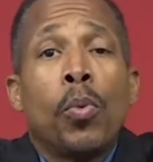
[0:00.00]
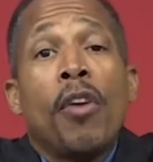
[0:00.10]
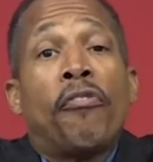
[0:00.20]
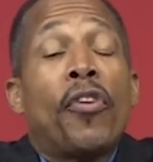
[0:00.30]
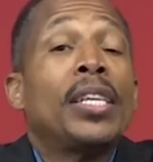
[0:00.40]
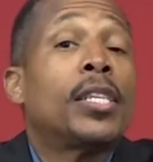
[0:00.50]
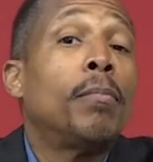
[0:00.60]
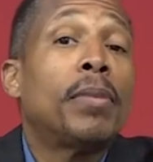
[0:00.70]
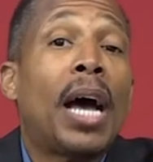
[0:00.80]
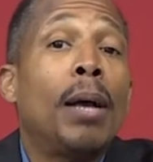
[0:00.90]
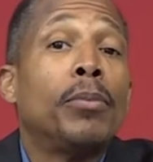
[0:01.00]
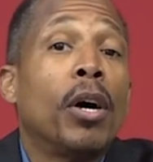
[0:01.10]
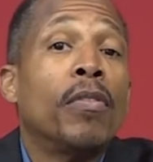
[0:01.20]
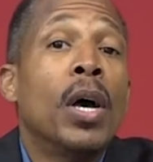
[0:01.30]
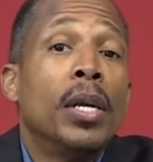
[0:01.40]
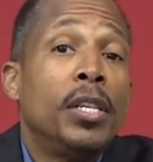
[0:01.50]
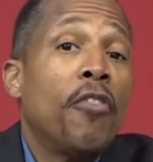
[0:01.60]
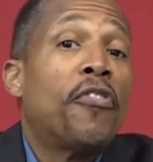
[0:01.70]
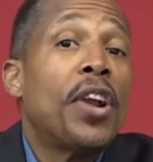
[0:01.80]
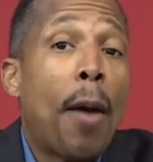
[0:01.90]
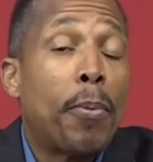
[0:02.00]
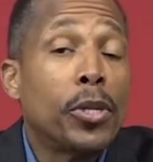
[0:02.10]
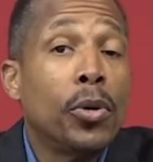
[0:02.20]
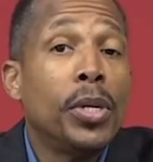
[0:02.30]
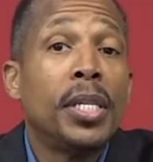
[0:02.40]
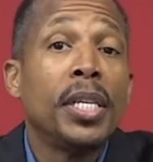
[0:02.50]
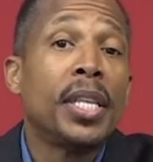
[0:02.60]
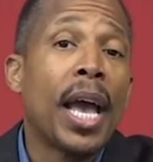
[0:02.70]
We're afraid sometimes of different opportunities